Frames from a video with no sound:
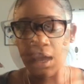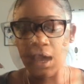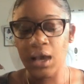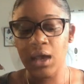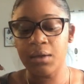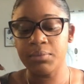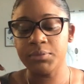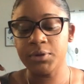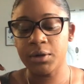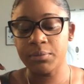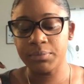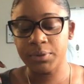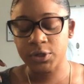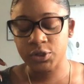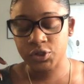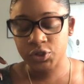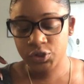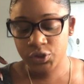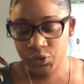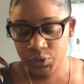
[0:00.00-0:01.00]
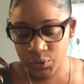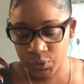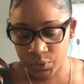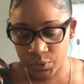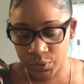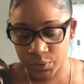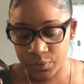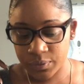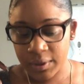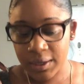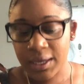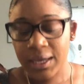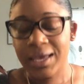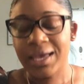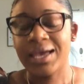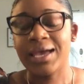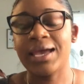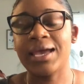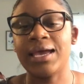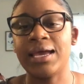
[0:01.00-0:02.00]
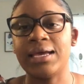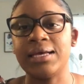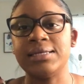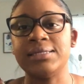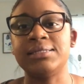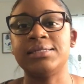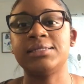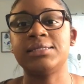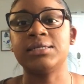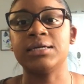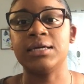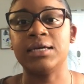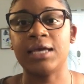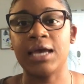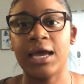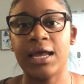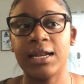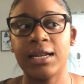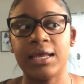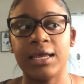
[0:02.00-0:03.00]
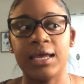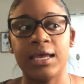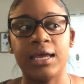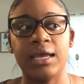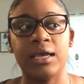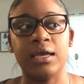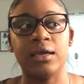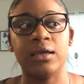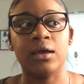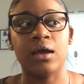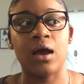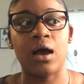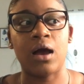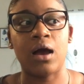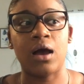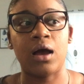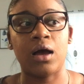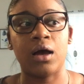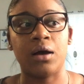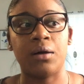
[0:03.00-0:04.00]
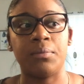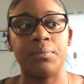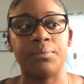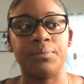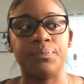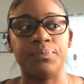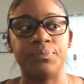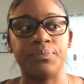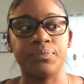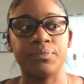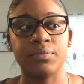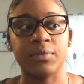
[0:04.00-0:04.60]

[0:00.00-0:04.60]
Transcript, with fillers: um number two is to get a um